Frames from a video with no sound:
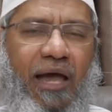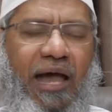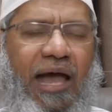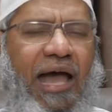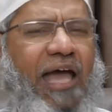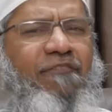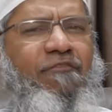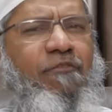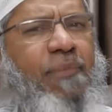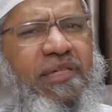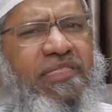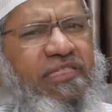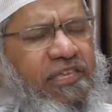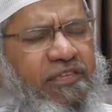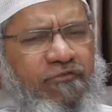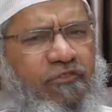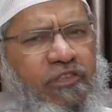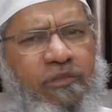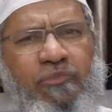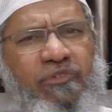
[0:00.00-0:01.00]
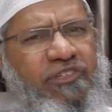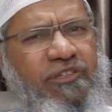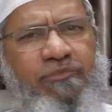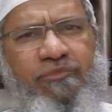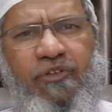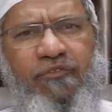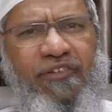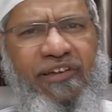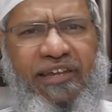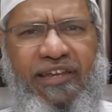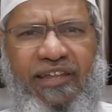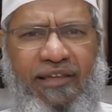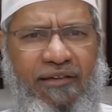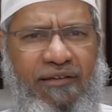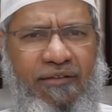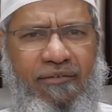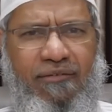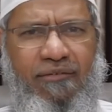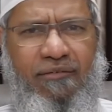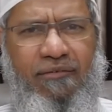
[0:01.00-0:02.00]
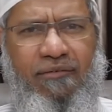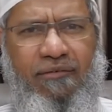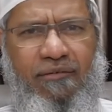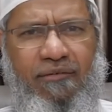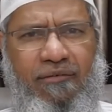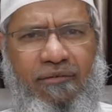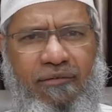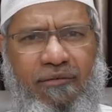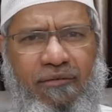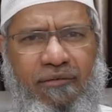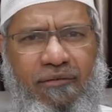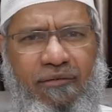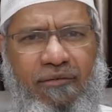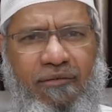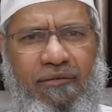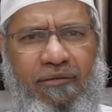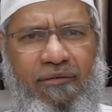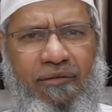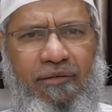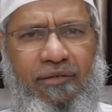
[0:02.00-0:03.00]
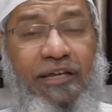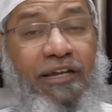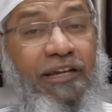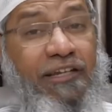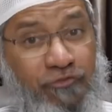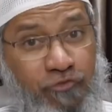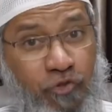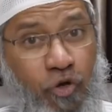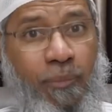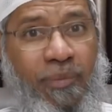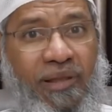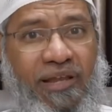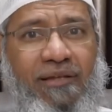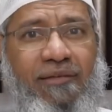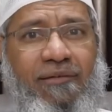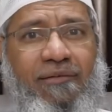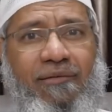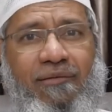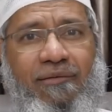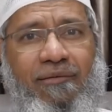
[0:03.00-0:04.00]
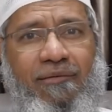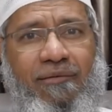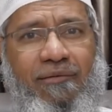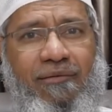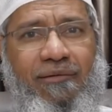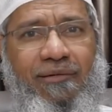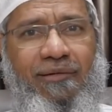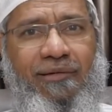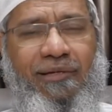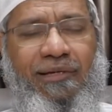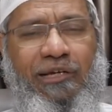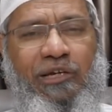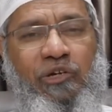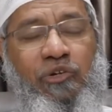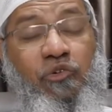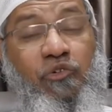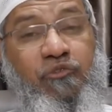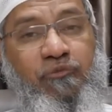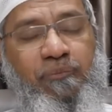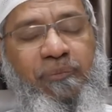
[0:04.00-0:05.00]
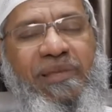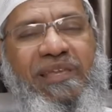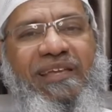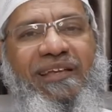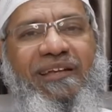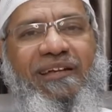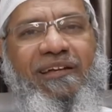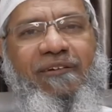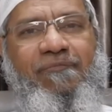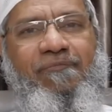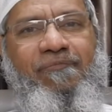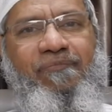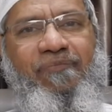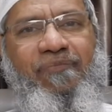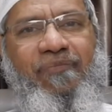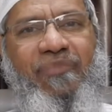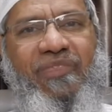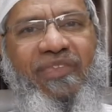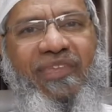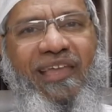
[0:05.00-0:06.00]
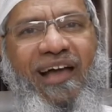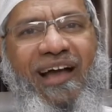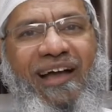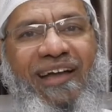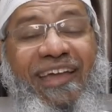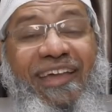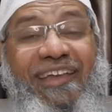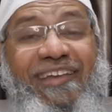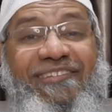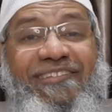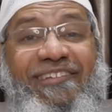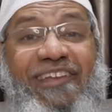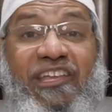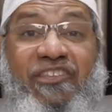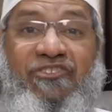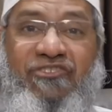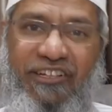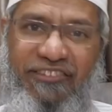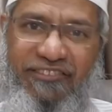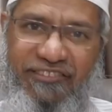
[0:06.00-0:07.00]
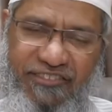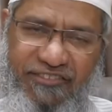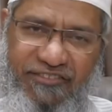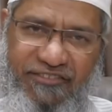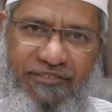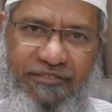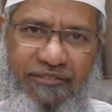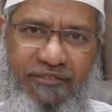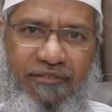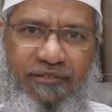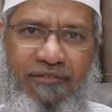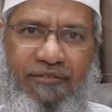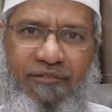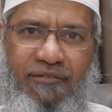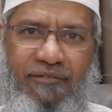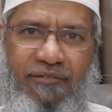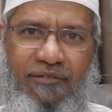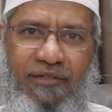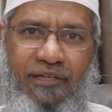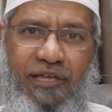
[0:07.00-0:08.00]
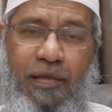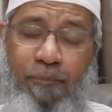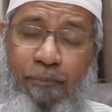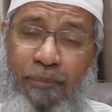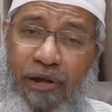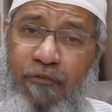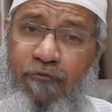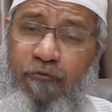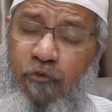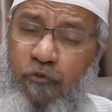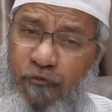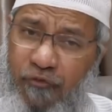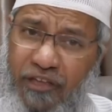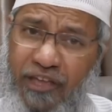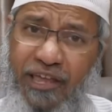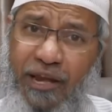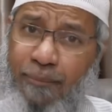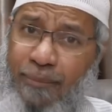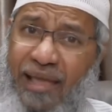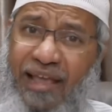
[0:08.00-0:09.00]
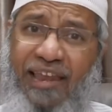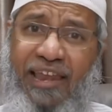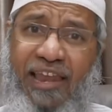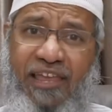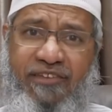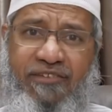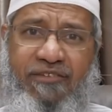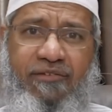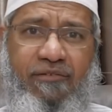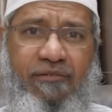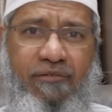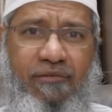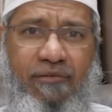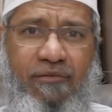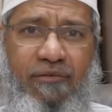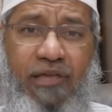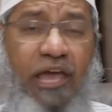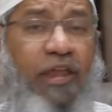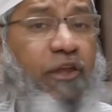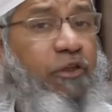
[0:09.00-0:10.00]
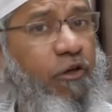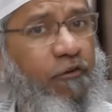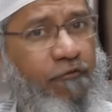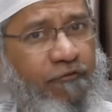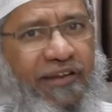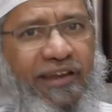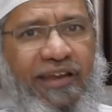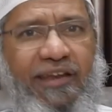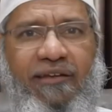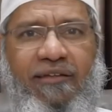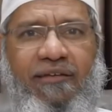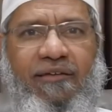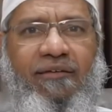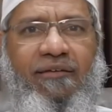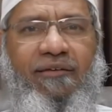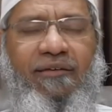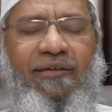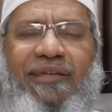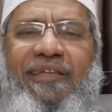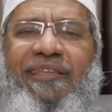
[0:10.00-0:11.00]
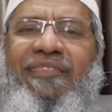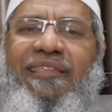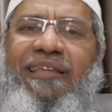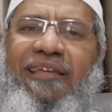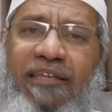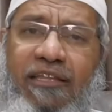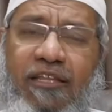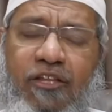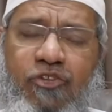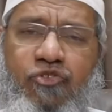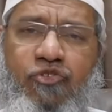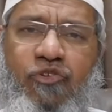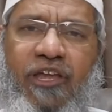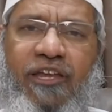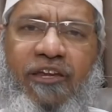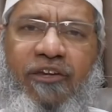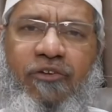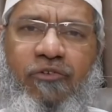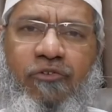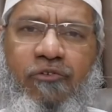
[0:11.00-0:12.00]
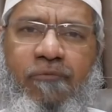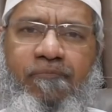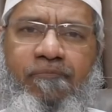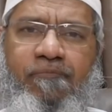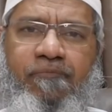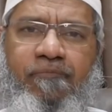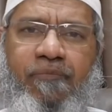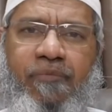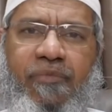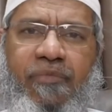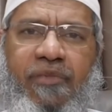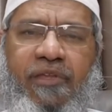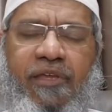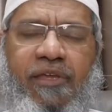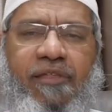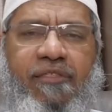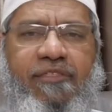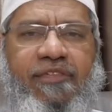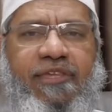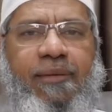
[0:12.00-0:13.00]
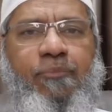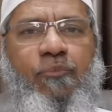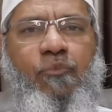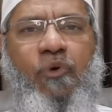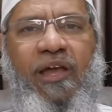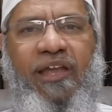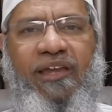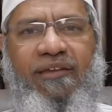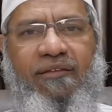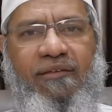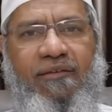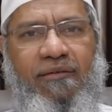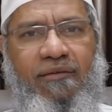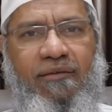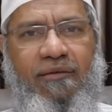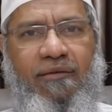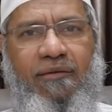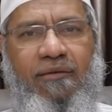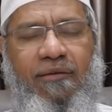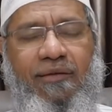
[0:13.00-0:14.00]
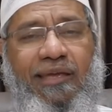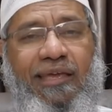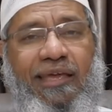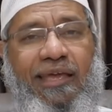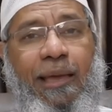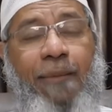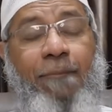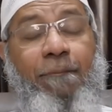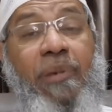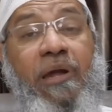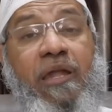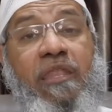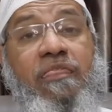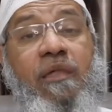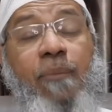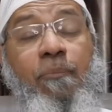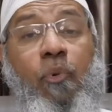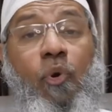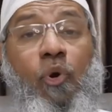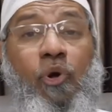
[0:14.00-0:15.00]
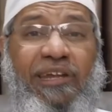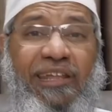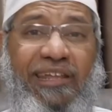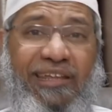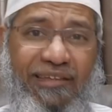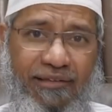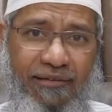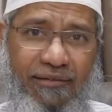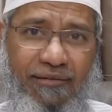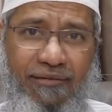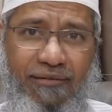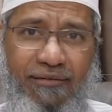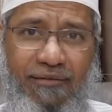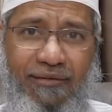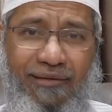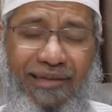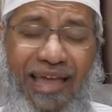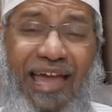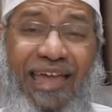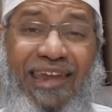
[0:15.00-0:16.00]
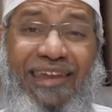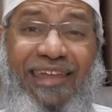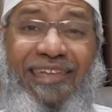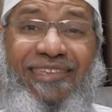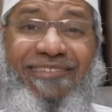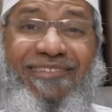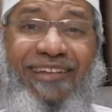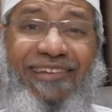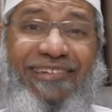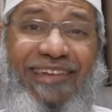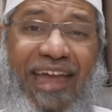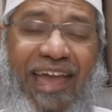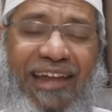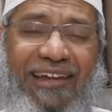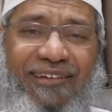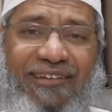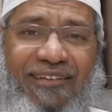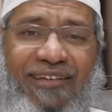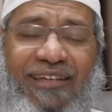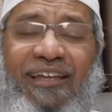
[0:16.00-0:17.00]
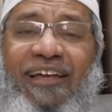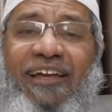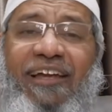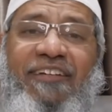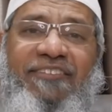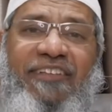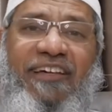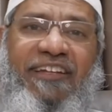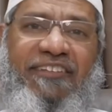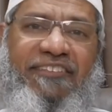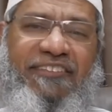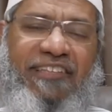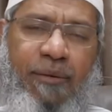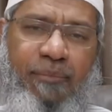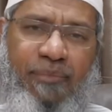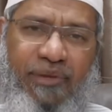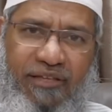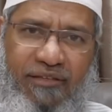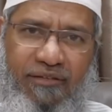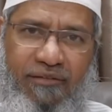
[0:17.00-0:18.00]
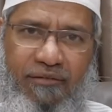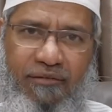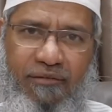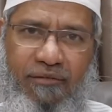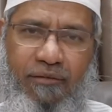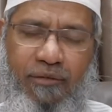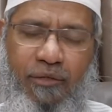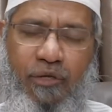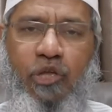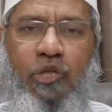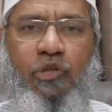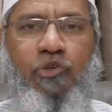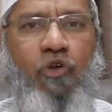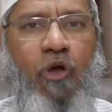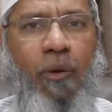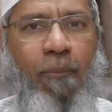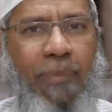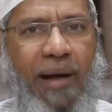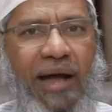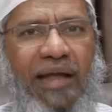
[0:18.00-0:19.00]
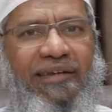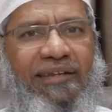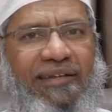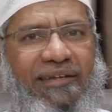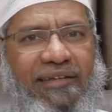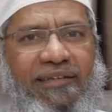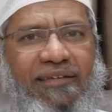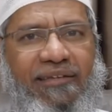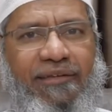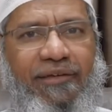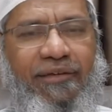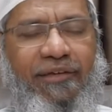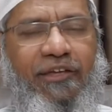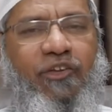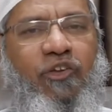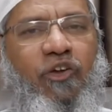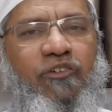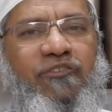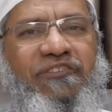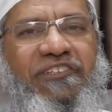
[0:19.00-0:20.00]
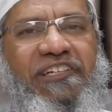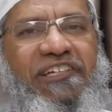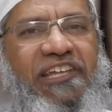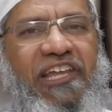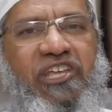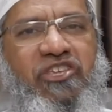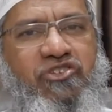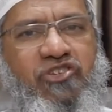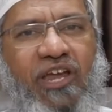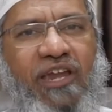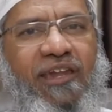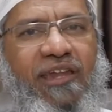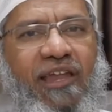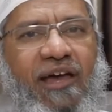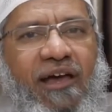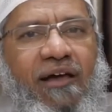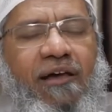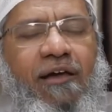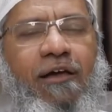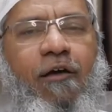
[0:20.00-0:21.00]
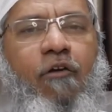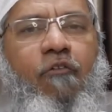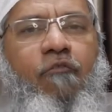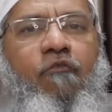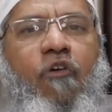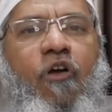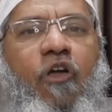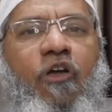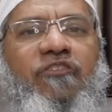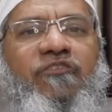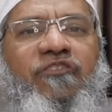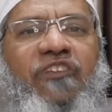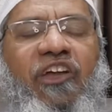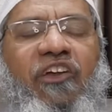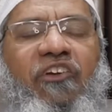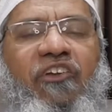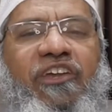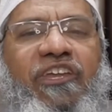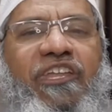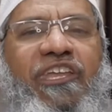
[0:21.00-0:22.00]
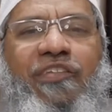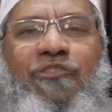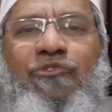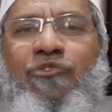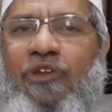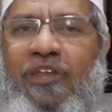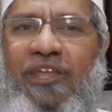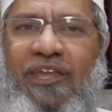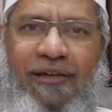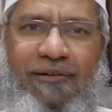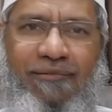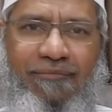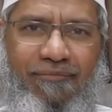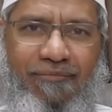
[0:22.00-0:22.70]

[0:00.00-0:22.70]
I have a message for the Muslims of India. It is noble to speak against injustice. But if you fear a backlash and you're afraid, the least you can do is keep quiet. But supporting an unjust act is un-Islamic. You are bartering your seat in Jannah for your security in dunya.